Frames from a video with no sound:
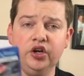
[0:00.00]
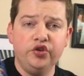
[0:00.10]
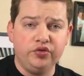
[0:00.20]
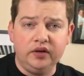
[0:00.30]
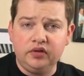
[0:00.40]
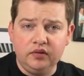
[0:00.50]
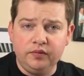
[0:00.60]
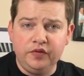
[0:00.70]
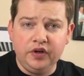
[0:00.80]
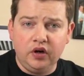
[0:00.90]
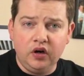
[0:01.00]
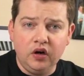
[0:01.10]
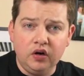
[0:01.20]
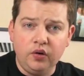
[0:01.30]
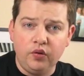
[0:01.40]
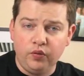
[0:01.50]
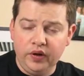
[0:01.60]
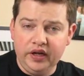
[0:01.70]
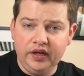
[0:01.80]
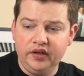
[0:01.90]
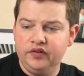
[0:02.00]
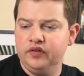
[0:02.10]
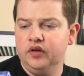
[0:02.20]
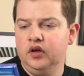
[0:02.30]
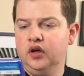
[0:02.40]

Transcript: Drive Club VR, Rigs,